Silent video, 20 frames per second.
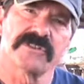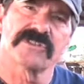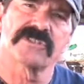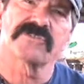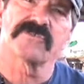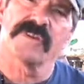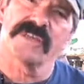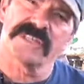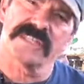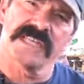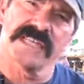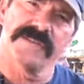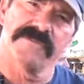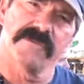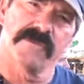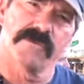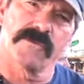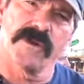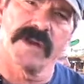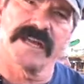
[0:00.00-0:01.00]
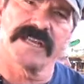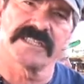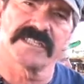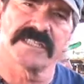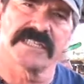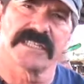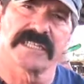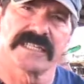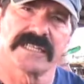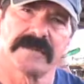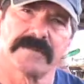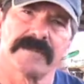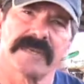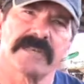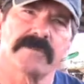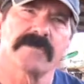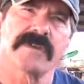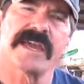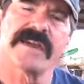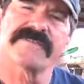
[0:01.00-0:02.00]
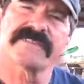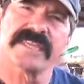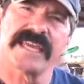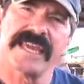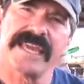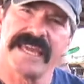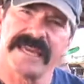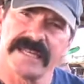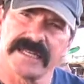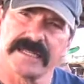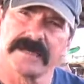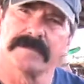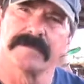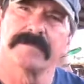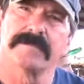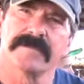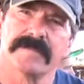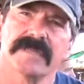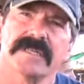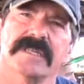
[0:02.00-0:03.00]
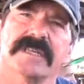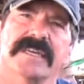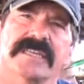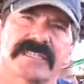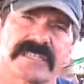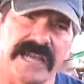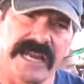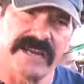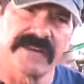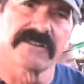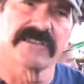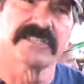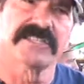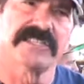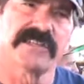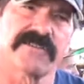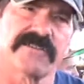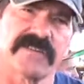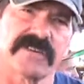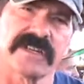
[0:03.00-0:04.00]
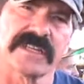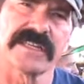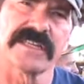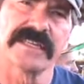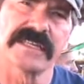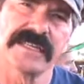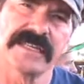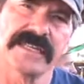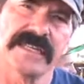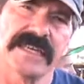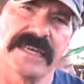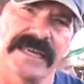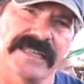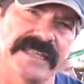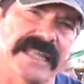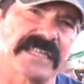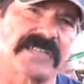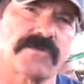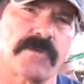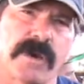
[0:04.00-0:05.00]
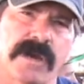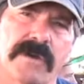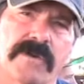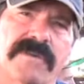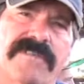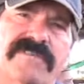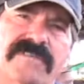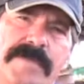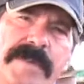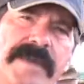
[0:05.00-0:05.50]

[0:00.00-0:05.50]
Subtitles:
their stress level rises a little bit, and we have to handle them entirely differently. and that's why we've